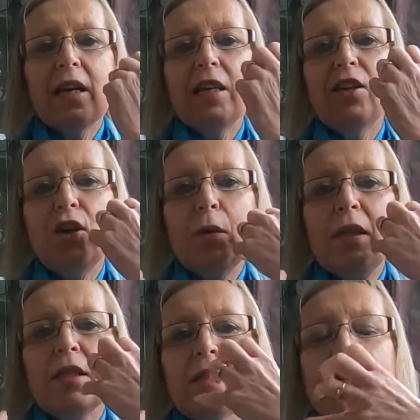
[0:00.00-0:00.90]
taking you
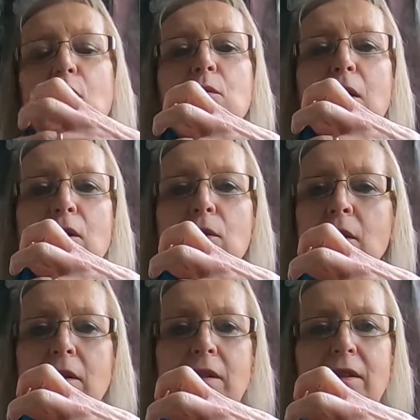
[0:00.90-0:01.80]
in slow mo
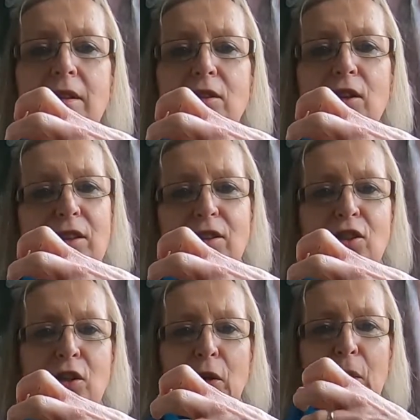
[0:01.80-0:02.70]

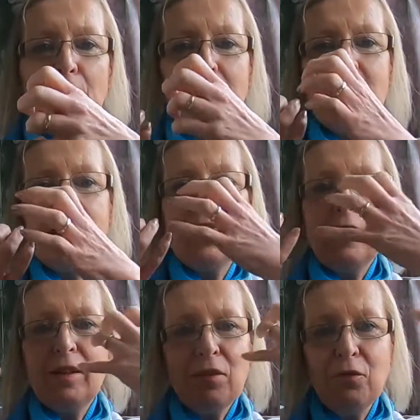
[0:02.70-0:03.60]
to
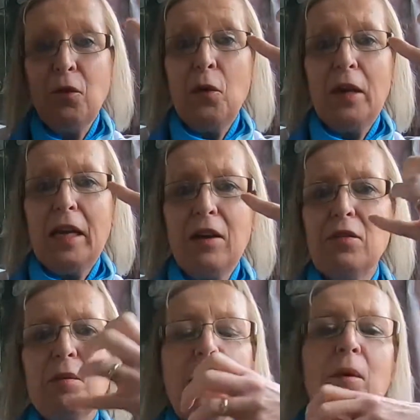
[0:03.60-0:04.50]
the falling
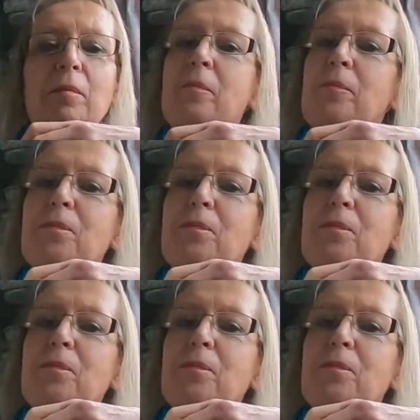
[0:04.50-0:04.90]
of the bomb.